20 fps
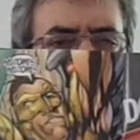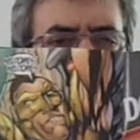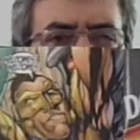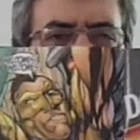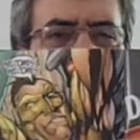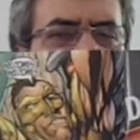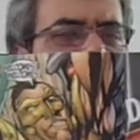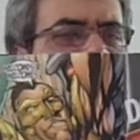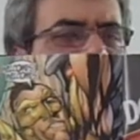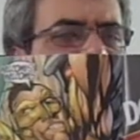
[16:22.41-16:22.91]

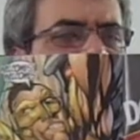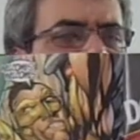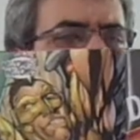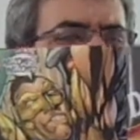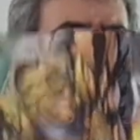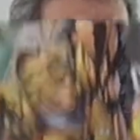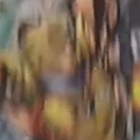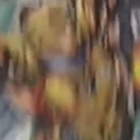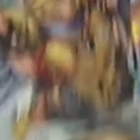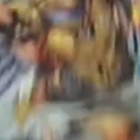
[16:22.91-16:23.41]
I believe it
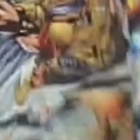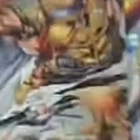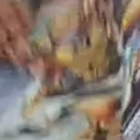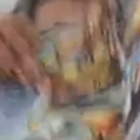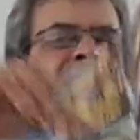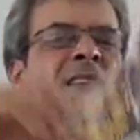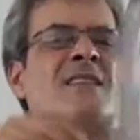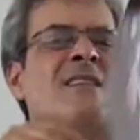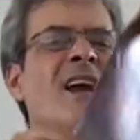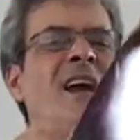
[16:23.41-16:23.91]

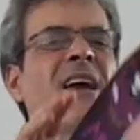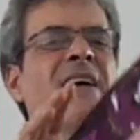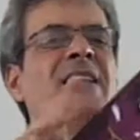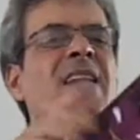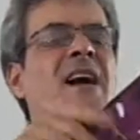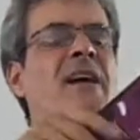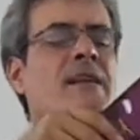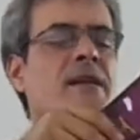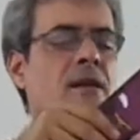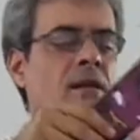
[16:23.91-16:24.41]
says
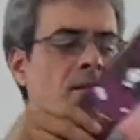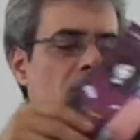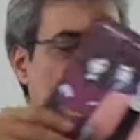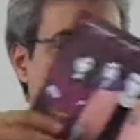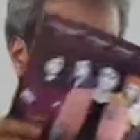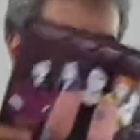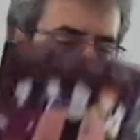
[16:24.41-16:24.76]
Taganarian